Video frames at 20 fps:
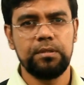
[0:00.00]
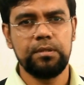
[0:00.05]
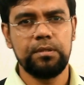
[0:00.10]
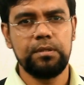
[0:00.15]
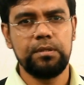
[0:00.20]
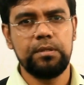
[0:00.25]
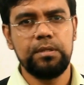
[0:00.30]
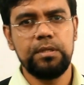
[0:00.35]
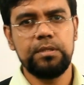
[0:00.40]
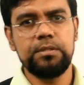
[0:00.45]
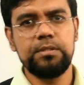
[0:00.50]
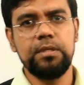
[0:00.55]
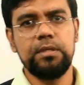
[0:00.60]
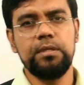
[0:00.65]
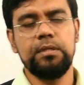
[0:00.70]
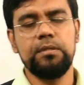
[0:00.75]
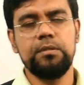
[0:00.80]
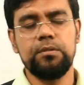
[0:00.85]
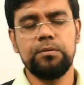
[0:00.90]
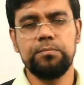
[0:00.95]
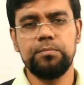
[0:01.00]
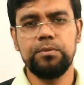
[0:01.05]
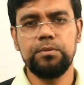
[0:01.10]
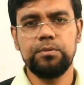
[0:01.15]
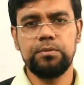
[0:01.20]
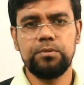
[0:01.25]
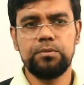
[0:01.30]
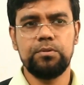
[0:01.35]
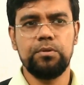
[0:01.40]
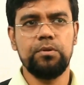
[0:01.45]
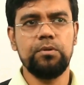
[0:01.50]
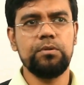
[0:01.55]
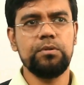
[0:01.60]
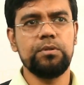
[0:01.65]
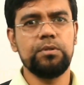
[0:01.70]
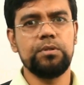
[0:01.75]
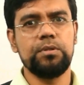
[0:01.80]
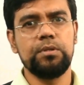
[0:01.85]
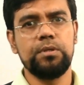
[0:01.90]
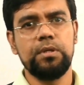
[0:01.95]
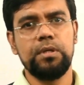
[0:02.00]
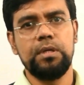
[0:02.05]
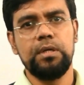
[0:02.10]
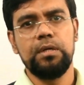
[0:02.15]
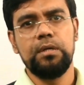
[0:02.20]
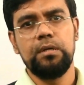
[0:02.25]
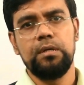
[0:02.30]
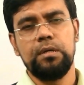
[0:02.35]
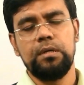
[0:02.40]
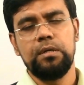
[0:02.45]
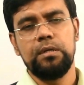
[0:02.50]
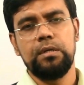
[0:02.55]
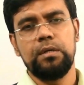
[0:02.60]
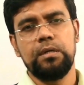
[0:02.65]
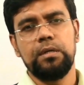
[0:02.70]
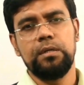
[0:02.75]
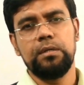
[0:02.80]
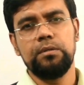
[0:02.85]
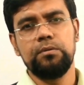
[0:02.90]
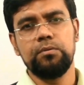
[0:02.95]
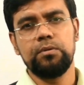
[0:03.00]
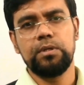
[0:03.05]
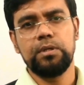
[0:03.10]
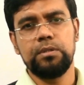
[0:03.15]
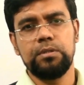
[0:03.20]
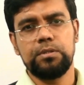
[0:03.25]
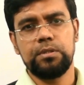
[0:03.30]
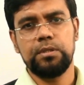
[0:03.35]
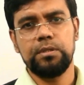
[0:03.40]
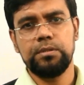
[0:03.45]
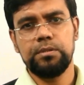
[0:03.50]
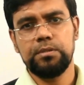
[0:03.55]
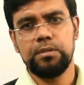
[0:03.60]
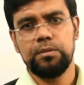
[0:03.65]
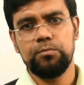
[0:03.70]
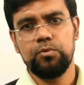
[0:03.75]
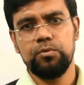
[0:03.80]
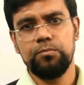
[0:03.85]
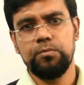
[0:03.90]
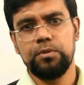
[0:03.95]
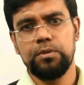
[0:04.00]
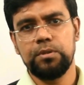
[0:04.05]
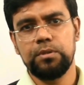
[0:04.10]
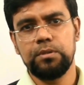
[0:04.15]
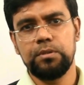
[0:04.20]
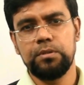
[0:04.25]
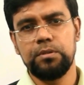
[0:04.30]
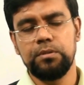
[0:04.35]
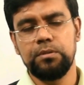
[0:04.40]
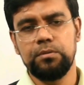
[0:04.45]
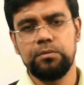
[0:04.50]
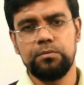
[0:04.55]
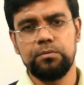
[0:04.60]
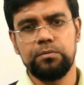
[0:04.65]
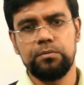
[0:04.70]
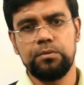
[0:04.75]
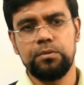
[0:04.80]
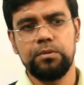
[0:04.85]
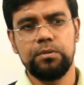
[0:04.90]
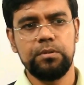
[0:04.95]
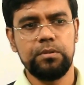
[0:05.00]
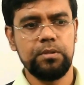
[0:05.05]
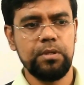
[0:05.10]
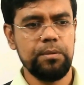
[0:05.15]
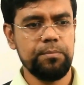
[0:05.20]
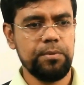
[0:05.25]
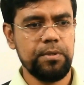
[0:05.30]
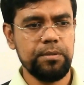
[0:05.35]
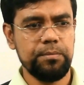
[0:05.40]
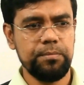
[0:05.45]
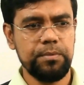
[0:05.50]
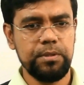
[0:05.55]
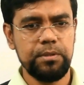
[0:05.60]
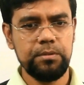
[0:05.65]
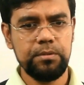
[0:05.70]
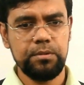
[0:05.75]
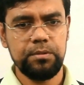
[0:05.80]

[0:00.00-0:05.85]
that's the end of this talk. And you can try some homework in your apartment,